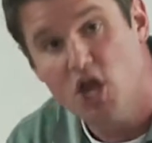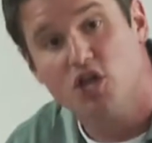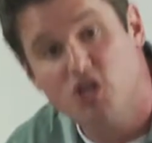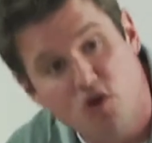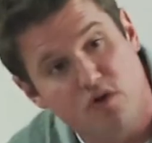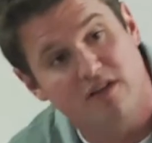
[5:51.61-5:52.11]

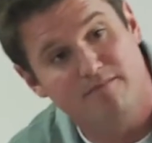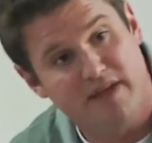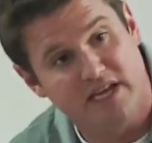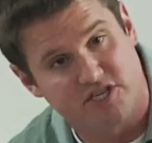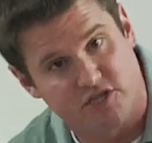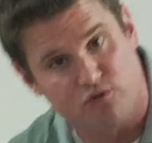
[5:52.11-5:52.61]
you can
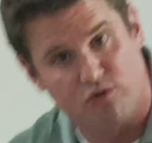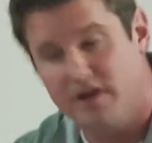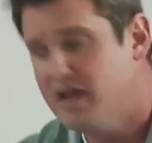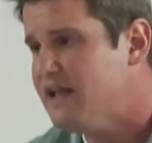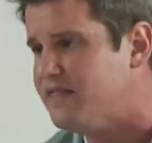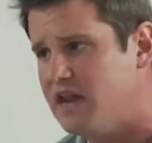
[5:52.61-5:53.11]
be assured
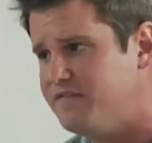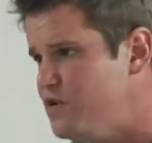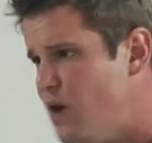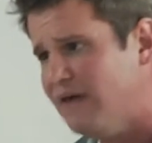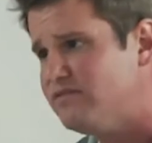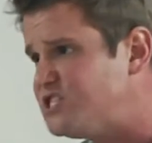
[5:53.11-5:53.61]
that if
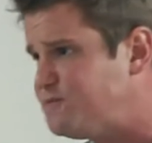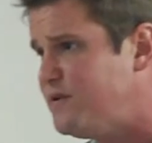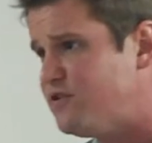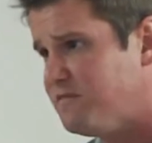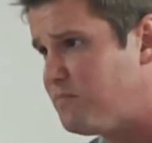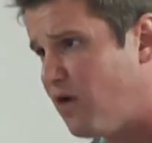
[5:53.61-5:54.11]
you have a
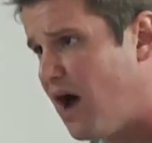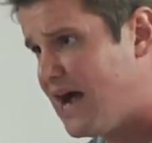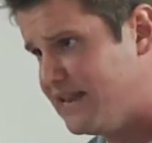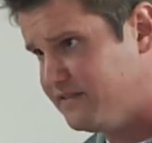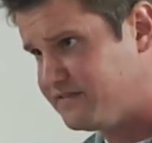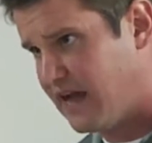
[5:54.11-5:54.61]
spirit of
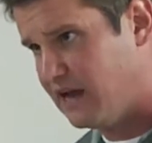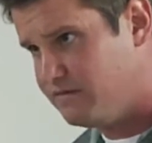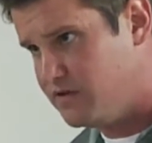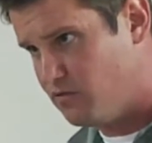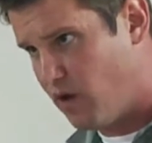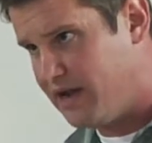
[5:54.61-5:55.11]
pride inside of
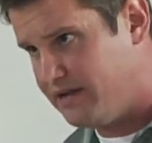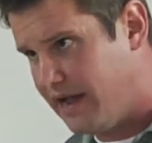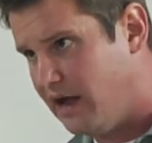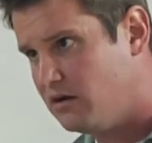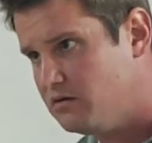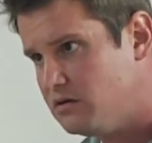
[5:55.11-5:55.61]
you right
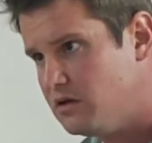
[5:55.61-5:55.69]
now,